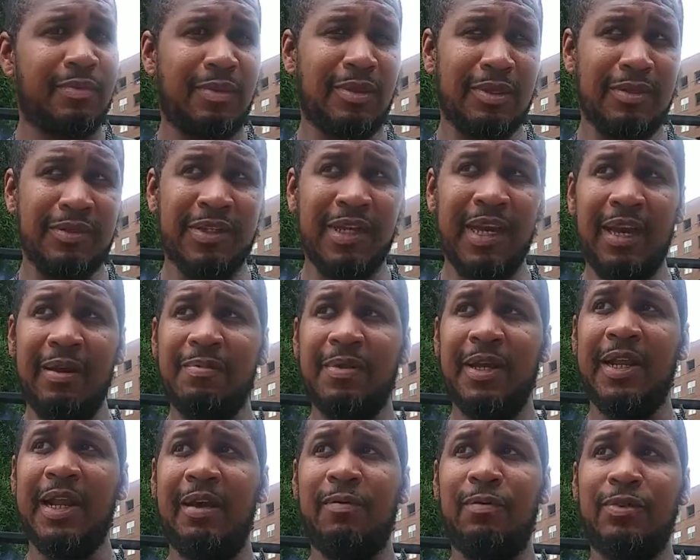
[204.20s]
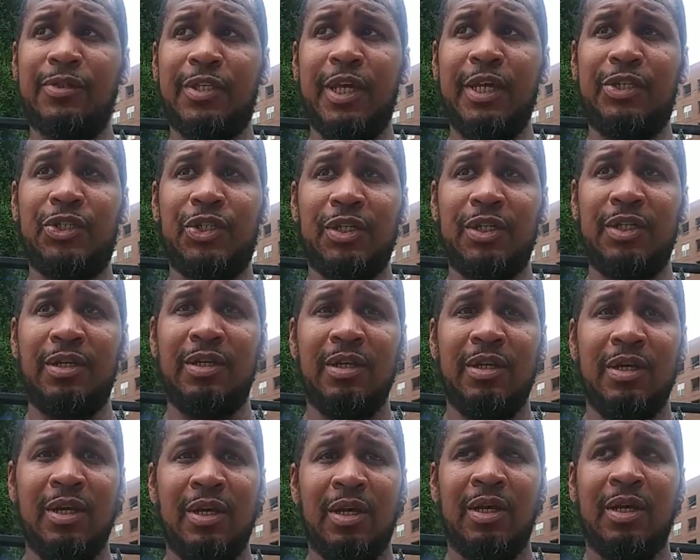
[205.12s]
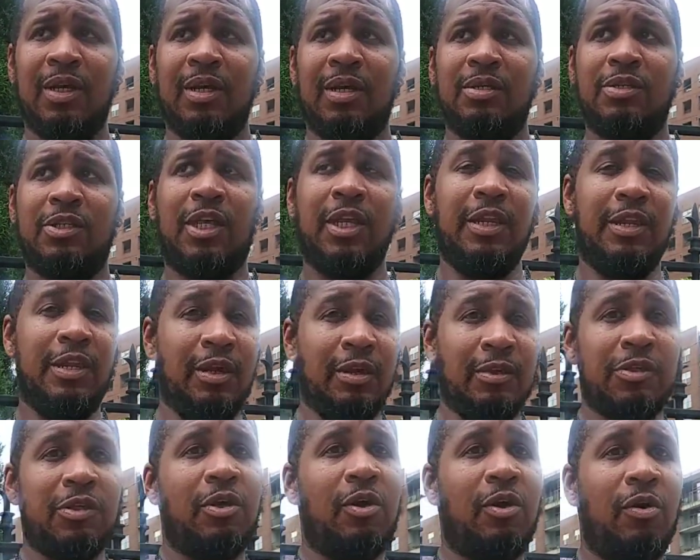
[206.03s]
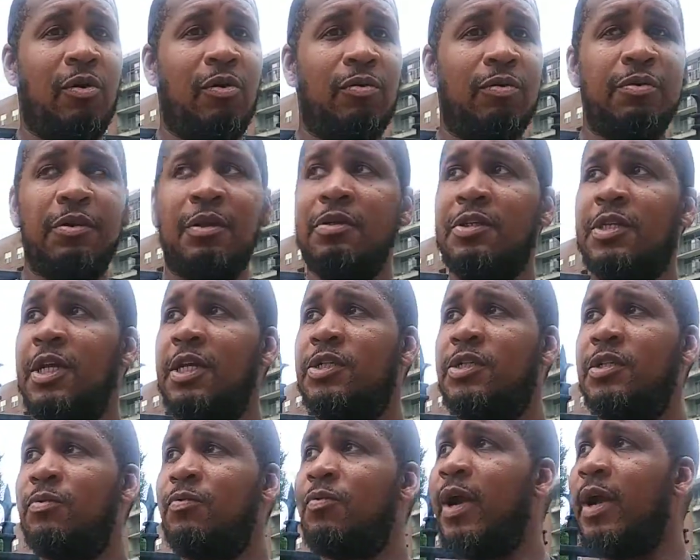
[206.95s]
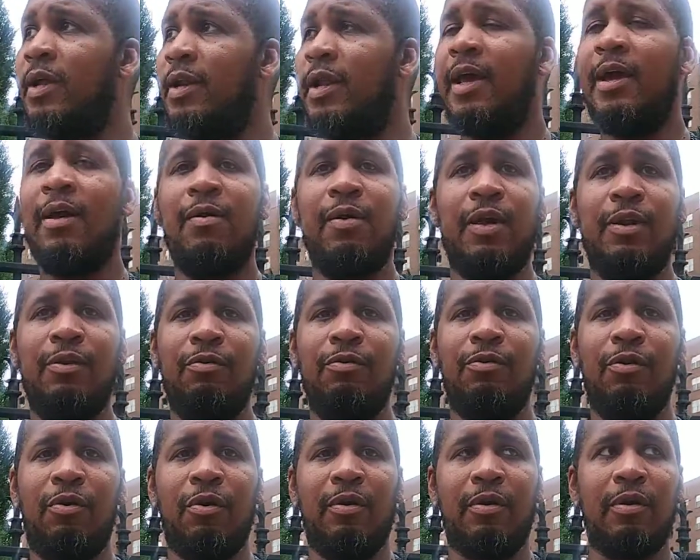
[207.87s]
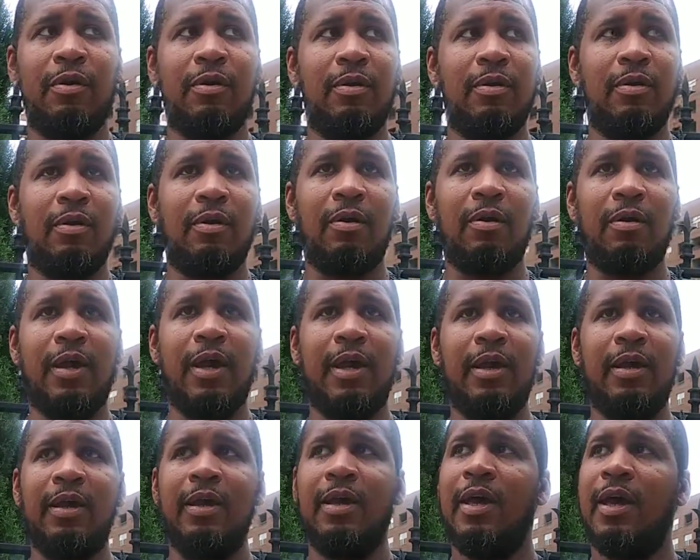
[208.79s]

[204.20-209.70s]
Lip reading: same thing they was teaching 10 years ago, they're teaching right now in New York, okay?